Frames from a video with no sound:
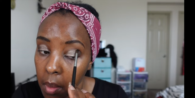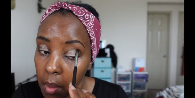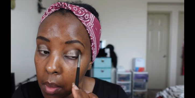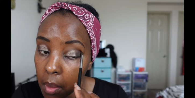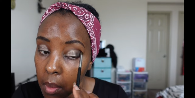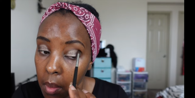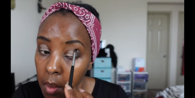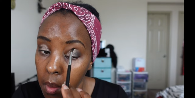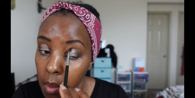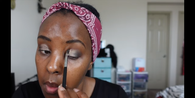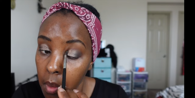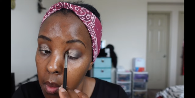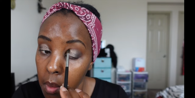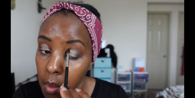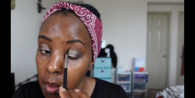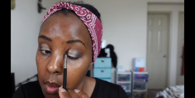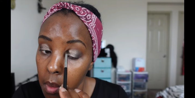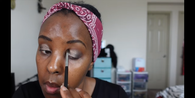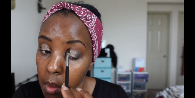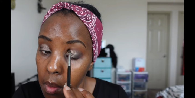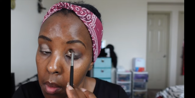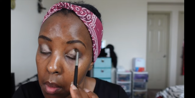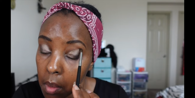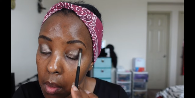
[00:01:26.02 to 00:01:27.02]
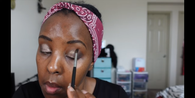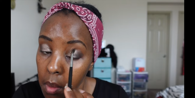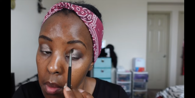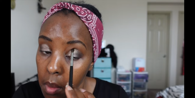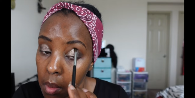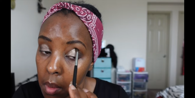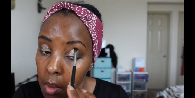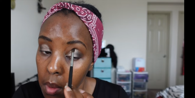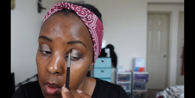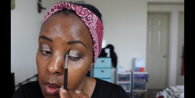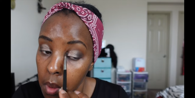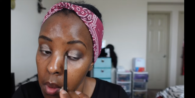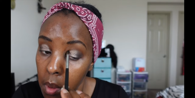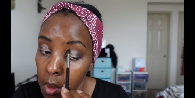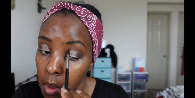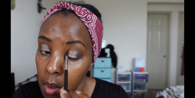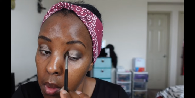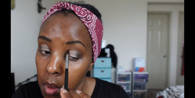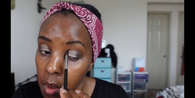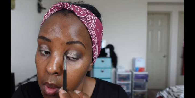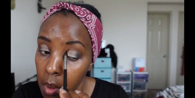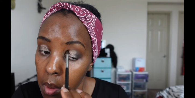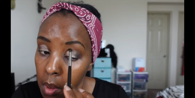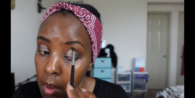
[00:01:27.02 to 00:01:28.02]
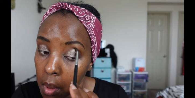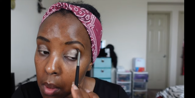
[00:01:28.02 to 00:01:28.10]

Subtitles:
[no speech]